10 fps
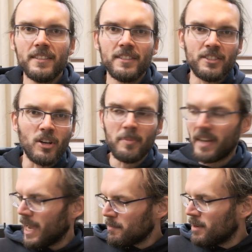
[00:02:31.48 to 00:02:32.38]
So
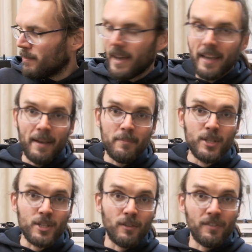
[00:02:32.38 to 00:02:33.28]
behind me, my
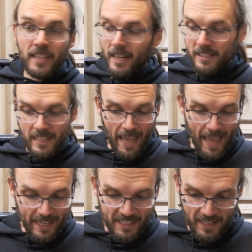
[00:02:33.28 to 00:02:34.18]
Musical Fidelity
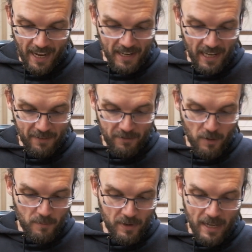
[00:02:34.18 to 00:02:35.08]
X-Can
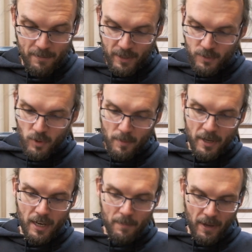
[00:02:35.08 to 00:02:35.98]
headphone preamp is
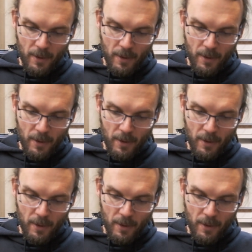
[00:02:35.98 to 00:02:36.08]
warming up,